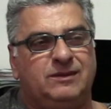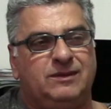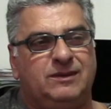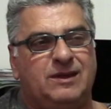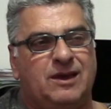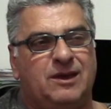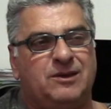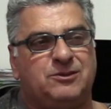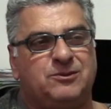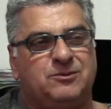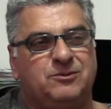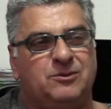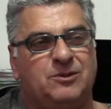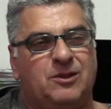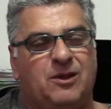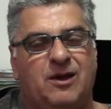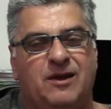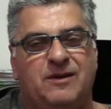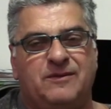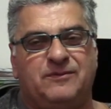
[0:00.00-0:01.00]
go through
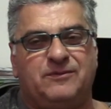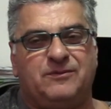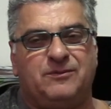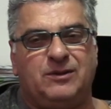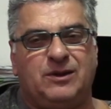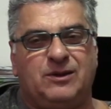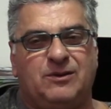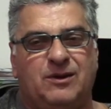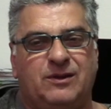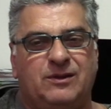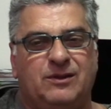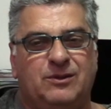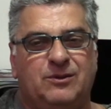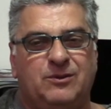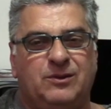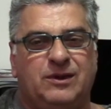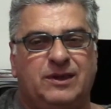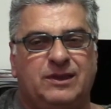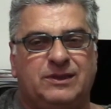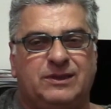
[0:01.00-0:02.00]
life, we kind of
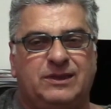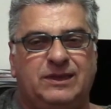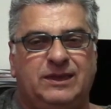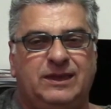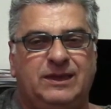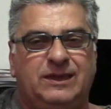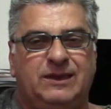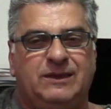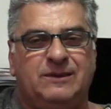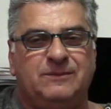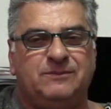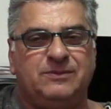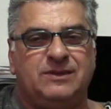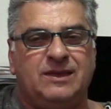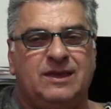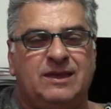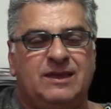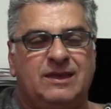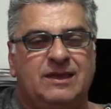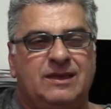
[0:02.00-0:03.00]
look at the
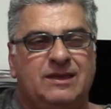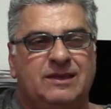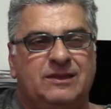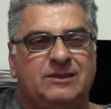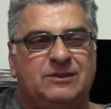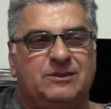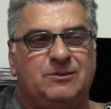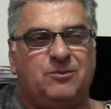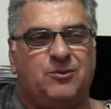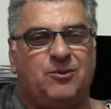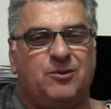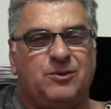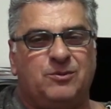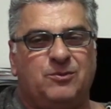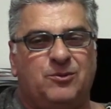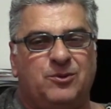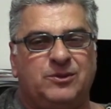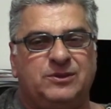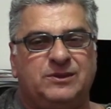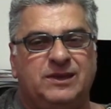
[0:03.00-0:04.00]
more
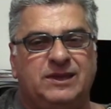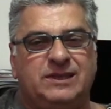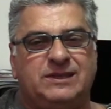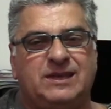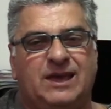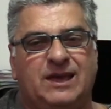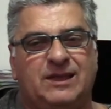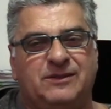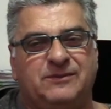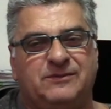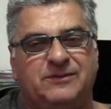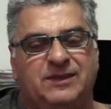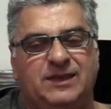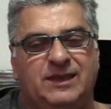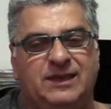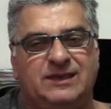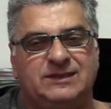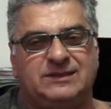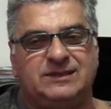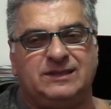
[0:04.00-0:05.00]
and more detail of
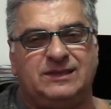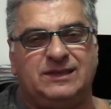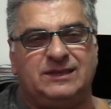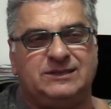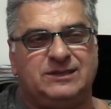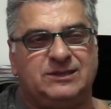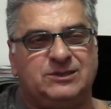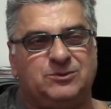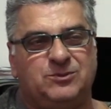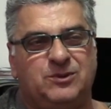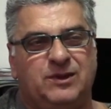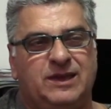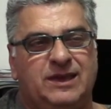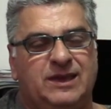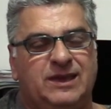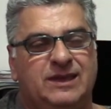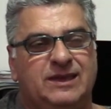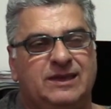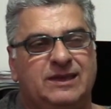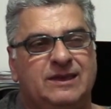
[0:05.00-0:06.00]
things, and this is
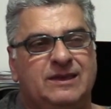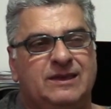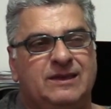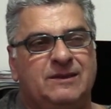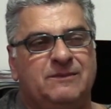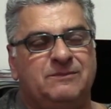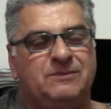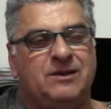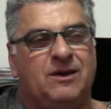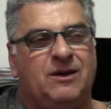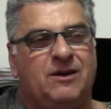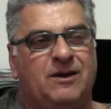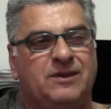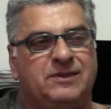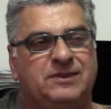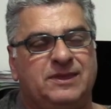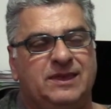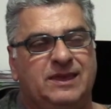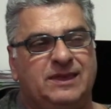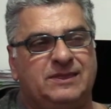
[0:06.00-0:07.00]
where
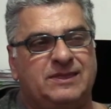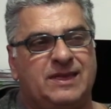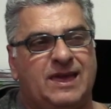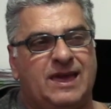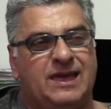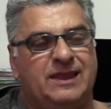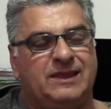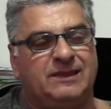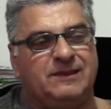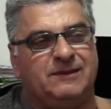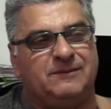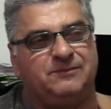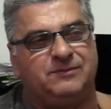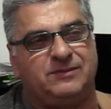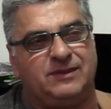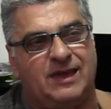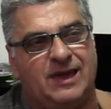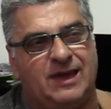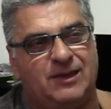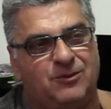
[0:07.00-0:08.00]
I think that
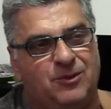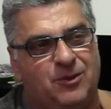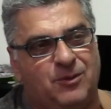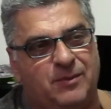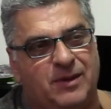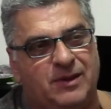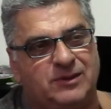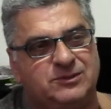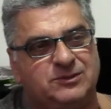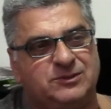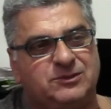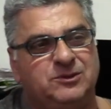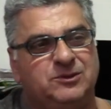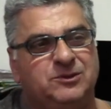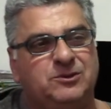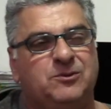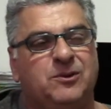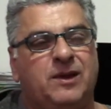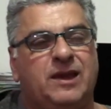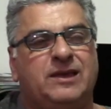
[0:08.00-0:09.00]
at almost
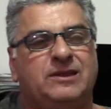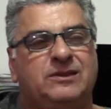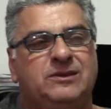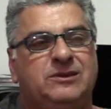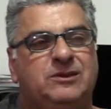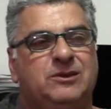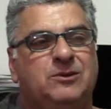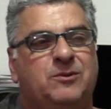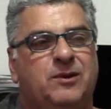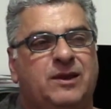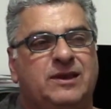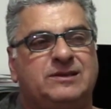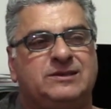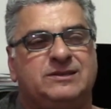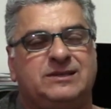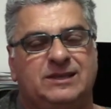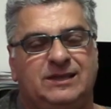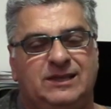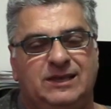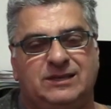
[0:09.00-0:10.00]
$2,000
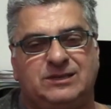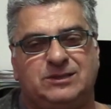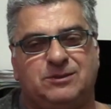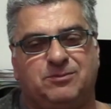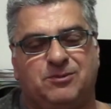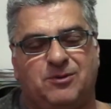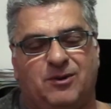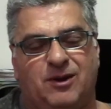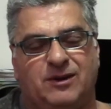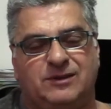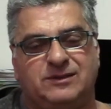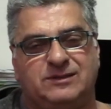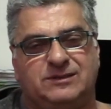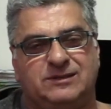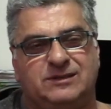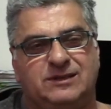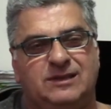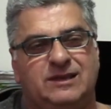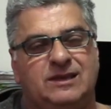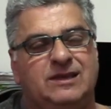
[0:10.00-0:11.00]
US list
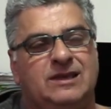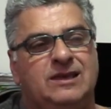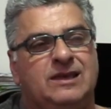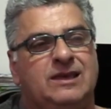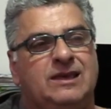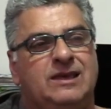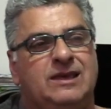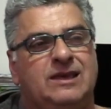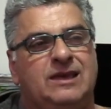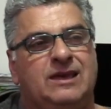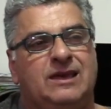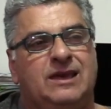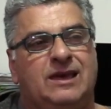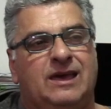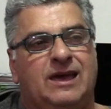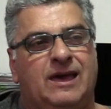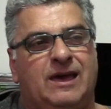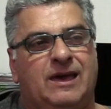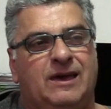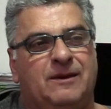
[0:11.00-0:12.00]
price,
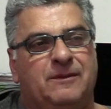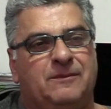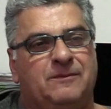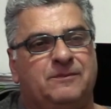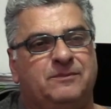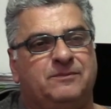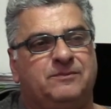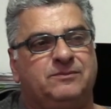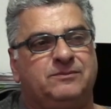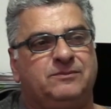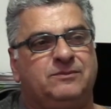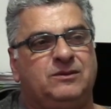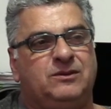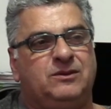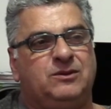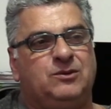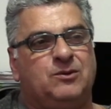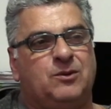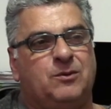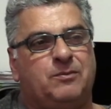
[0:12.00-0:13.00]

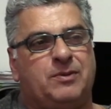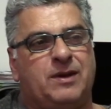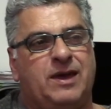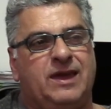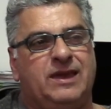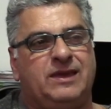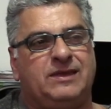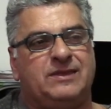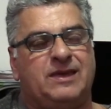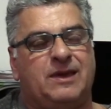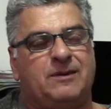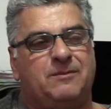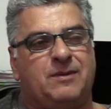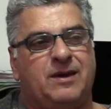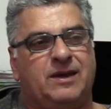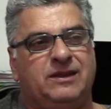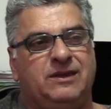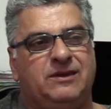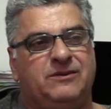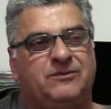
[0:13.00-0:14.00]
you're paying that
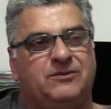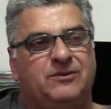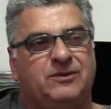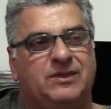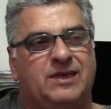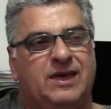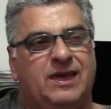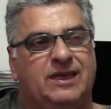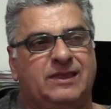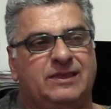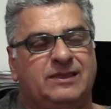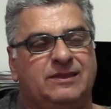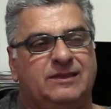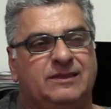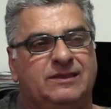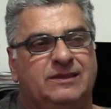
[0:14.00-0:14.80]
money for that